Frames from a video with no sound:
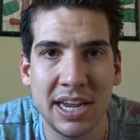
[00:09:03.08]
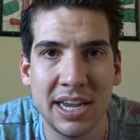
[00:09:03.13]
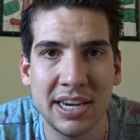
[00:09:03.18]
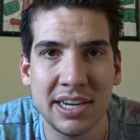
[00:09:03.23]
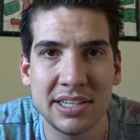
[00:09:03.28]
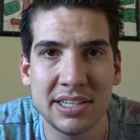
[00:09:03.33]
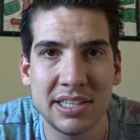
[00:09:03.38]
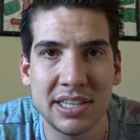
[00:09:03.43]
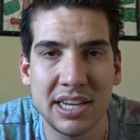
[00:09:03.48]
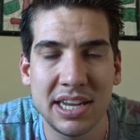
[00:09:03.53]
it
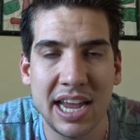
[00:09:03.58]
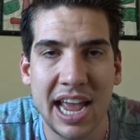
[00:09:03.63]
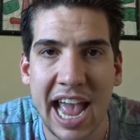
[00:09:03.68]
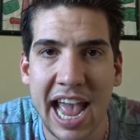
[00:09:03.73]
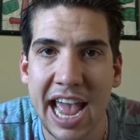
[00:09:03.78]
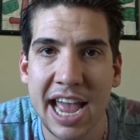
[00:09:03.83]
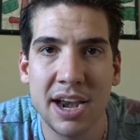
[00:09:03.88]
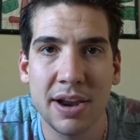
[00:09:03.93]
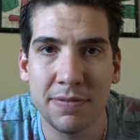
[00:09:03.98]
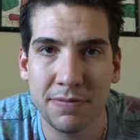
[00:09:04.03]
is the
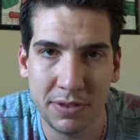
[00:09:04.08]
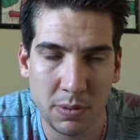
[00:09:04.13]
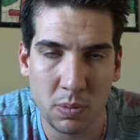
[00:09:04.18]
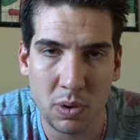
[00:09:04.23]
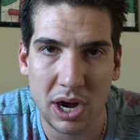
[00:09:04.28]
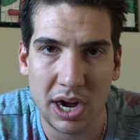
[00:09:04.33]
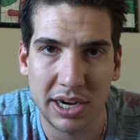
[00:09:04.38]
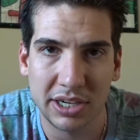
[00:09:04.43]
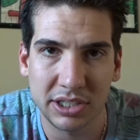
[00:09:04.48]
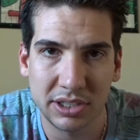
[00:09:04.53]
head of the
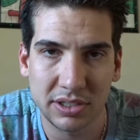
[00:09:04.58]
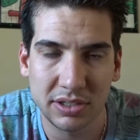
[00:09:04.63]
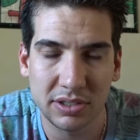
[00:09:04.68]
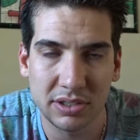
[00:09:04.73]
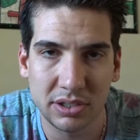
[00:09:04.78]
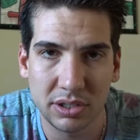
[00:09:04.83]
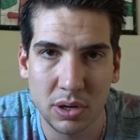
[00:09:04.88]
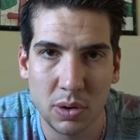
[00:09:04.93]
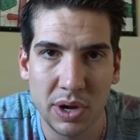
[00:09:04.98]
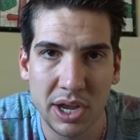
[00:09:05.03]
watch.
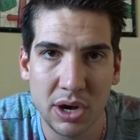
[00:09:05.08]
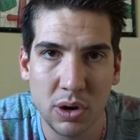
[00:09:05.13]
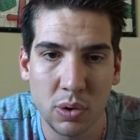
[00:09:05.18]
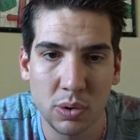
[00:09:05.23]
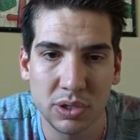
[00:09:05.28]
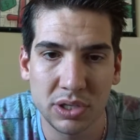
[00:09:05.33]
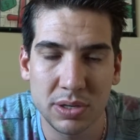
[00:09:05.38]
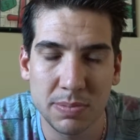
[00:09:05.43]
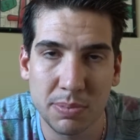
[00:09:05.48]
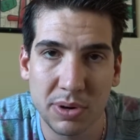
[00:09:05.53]
So it
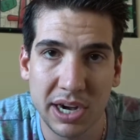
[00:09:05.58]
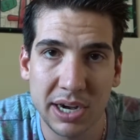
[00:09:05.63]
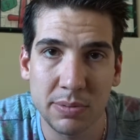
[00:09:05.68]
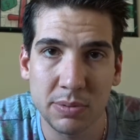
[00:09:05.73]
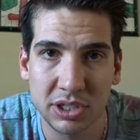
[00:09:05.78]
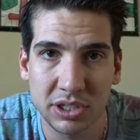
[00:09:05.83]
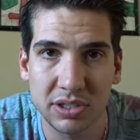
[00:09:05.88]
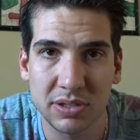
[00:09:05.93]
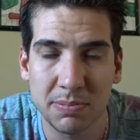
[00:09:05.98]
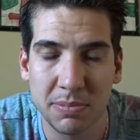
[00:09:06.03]
holds the brain,
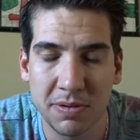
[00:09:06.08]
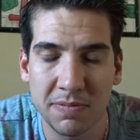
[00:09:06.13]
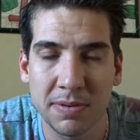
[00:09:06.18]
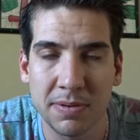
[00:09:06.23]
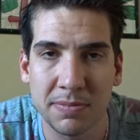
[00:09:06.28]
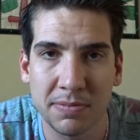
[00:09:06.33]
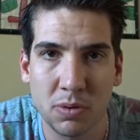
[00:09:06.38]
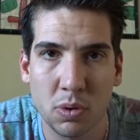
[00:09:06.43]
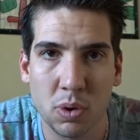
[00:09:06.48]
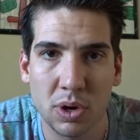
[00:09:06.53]
which is the
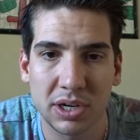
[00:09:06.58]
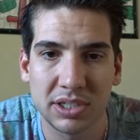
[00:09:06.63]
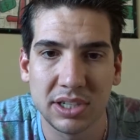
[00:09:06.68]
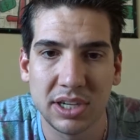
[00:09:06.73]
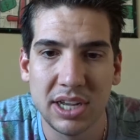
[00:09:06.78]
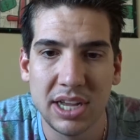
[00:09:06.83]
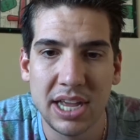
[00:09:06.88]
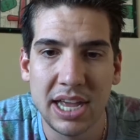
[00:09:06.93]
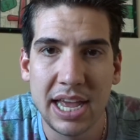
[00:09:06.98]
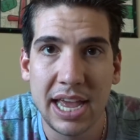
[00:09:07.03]
movement, of course,
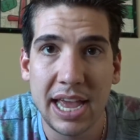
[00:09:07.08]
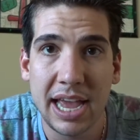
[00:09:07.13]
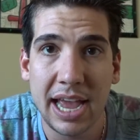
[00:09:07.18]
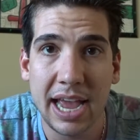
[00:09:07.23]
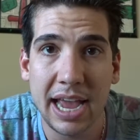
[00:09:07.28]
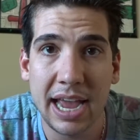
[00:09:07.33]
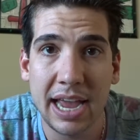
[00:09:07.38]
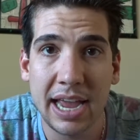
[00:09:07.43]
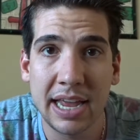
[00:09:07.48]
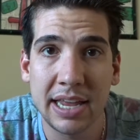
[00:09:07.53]

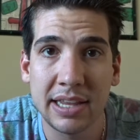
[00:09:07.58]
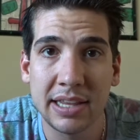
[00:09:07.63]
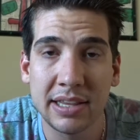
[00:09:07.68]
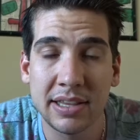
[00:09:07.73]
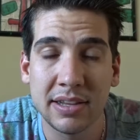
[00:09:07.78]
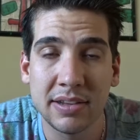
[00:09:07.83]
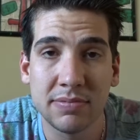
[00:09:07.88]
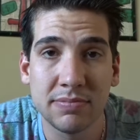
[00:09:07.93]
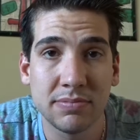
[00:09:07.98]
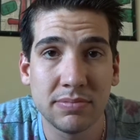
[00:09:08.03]

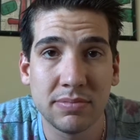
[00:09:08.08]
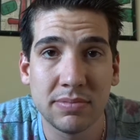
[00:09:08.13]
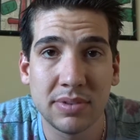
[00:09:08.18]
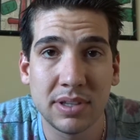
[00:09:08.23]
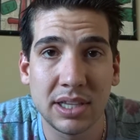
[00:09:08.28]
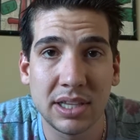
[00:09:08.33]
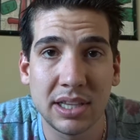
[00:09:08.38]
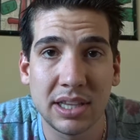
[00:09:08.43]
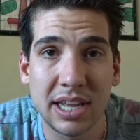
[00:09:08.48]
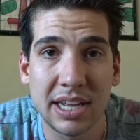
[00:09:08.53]
and
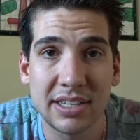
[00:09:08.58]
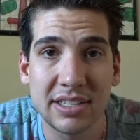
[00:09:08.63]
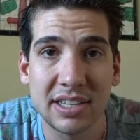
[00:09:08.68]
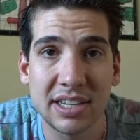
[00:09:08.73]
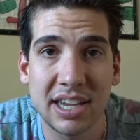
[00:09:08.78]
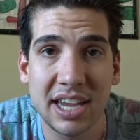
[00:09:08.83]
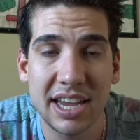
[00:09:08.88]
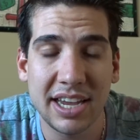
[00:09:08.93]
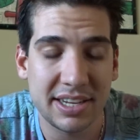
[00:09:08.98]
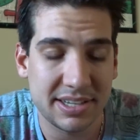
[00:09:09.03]
that's the
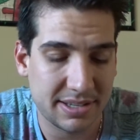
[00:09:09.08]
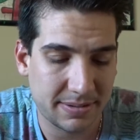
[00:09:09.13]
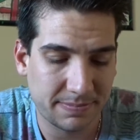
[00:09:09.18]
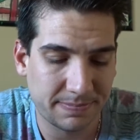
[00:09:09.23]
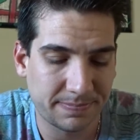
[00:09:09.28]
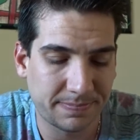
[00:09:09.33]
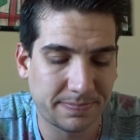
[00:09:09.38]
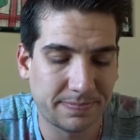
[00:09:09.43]
case.